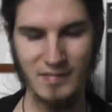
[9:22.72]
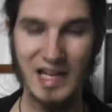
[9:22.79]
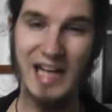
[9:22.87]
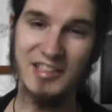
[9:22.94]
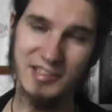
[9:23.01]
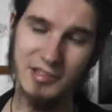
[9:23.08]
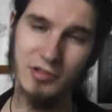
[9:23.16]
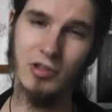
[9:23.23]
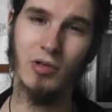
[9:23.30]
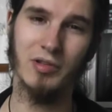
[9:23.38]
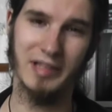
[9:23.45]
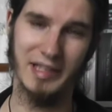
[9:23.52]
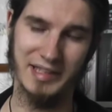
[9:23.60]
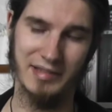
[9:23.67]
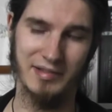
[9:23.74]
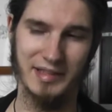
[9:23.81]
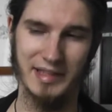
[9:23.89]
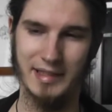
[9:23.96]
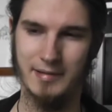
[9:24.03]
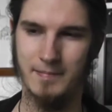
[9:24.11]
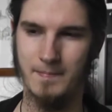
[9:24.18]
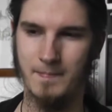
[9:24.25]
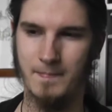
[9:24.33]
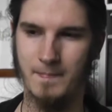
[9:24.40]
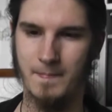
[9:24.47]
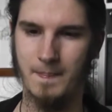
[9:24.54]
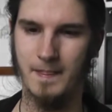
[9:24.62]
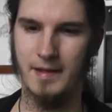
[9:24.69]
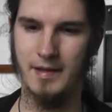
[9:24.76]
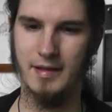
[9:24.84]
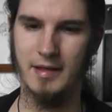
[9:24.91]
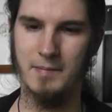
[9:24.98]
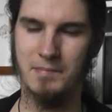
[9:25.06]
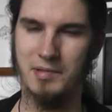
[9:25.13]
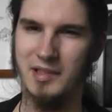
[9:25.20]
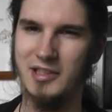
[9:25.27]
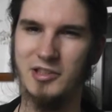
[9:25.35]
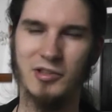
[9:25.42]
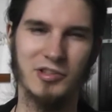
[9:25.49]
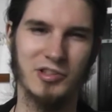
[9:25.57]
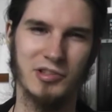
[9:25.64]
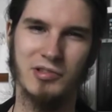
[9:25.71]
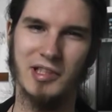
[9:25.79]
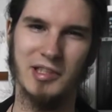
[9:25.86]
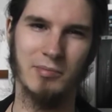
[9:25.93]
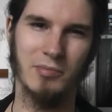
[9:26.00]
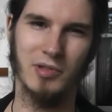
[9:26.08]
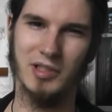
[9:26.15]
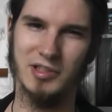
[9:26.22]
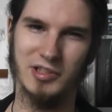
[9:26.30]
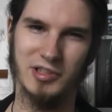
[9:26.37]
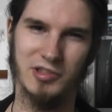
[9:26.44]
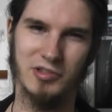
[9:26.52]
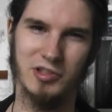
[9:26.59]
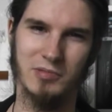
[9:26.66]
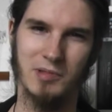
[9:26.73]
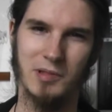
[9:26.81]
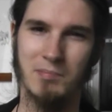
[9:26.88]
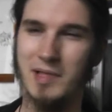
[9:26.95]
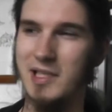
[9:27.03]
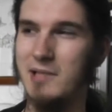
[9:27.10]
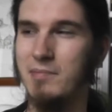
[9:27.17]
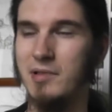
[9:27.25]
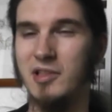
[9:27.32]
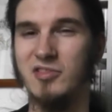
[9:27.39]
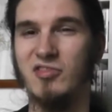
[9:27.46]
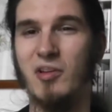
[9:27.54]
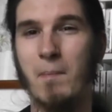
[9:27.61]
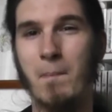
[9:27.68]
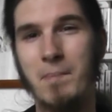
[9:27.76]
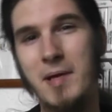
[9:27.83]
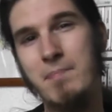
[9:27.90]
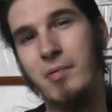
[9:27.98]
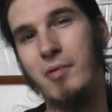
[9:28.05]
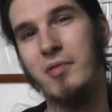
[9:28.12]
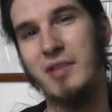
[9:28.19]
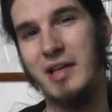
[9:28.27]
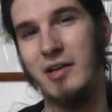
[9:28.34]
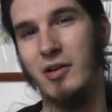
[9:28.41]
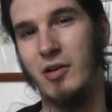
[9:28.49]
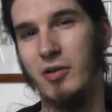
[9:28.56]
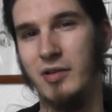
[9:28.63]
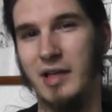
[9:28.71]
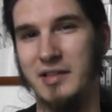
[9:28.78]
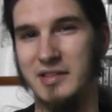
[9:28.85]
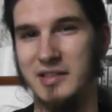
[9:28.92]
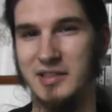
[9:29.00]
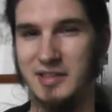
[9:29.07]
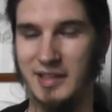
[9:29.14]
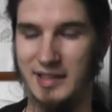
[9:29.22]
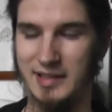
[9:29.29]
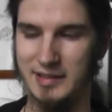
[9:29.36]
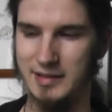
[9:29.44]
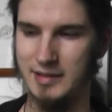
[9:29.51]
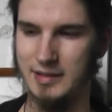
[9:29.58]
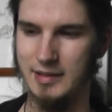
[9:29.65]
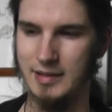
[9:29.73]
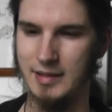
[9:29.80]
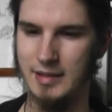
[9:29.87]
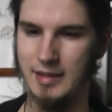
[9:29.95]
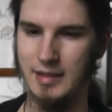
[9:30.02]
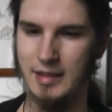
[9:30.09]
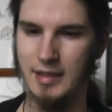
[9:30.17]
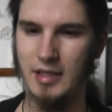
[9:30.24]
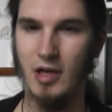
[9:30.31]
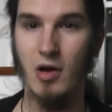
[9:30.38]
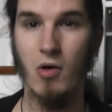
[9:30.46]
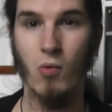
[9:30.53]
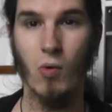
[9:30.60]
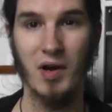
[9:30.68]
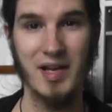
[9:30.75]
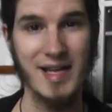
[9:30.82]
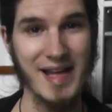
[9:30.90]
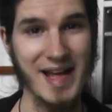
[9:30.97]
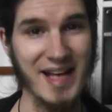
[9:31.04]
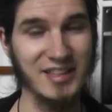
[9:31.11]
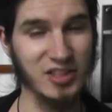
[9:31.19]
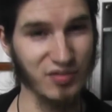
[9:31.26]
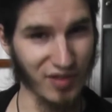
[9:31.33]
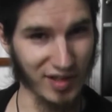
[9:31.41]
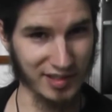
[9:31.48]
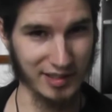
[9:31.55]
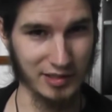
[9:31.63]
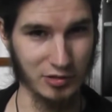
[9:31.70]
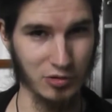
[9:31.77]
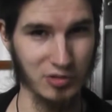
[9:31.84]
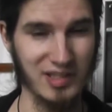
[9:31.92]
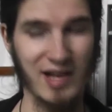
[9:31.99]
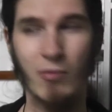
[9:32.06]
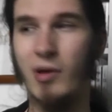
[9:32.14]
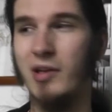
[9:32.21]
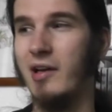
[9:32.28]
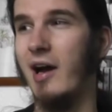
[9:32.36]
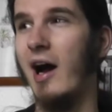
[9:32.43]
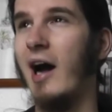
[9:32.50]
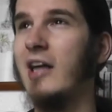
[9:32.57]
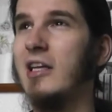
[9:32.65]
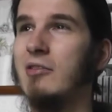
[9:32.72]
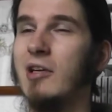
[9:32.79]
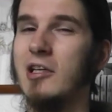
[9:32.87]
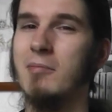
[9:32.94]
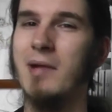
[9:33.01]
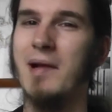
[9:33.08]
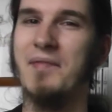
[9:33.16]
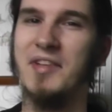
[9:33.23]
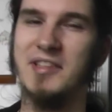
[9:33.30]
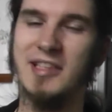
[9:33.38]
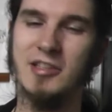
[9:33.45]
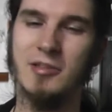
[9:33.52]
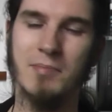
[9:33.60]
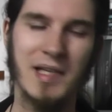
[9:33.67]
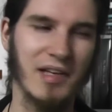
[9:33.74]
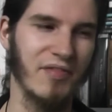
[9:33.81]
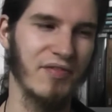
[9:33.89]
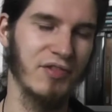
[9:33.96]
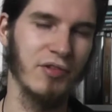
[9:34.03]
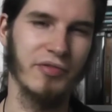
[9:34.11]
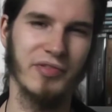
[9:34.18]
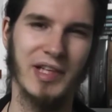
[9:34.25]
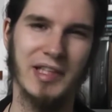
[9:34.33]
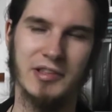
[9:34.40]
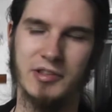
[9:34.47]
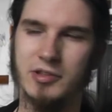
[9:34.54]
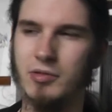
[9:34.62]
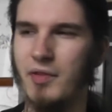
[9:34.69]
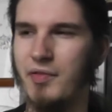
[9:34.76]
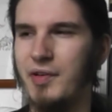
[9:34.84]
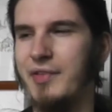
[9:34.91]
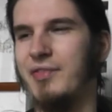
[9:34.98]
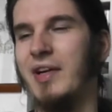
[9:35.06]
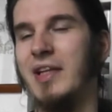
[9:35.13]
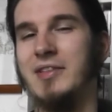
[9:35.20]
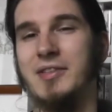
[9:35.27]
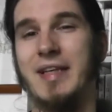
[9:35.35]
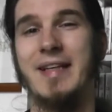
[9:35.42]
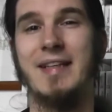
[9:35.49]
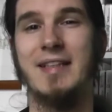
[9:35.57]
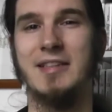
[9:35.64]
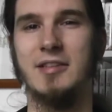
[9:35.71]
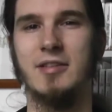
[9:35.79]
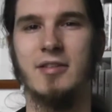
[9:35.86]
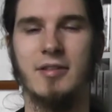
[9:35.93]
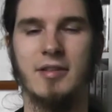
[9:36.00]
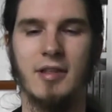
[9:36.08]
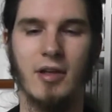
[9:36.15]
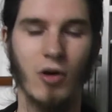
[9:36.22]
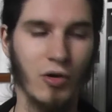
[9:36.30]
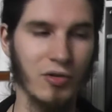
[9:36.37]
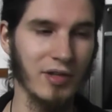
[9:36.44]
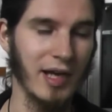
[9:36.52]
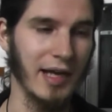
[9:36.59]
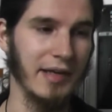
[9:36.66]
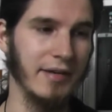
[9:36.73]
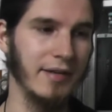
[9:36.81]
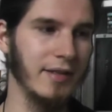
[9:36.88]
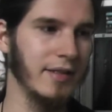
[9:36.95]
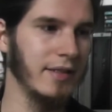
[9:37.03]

I still go online here and there. But it's not as good anymore as it used to be, mainly because of the people that are online these days. What is fucking good, and what I highly recommend, is that you make a few friends, 2 or 3 friends at least, online,